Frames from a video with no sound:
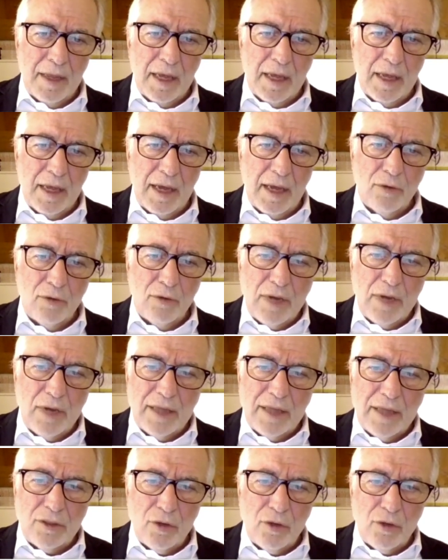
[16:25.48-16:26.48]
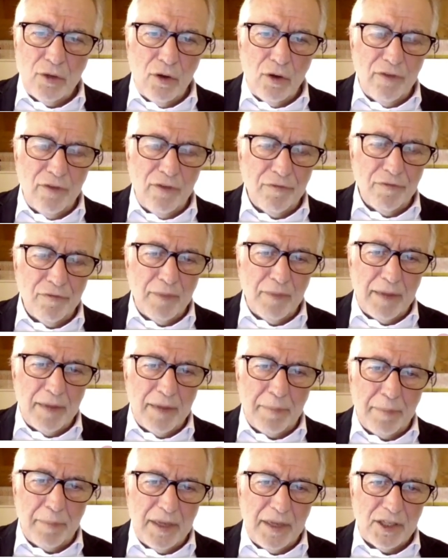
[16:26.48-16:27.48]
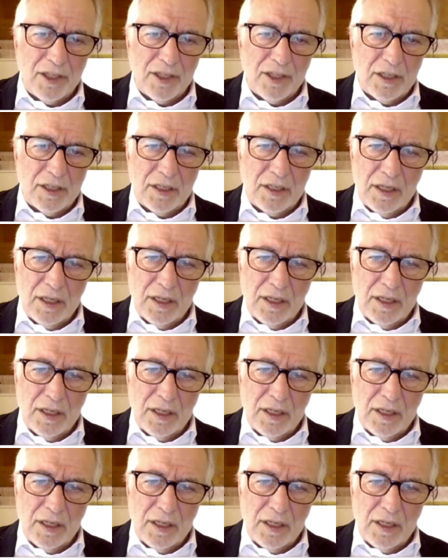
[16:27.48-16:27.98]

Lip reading: would like to know if my patient,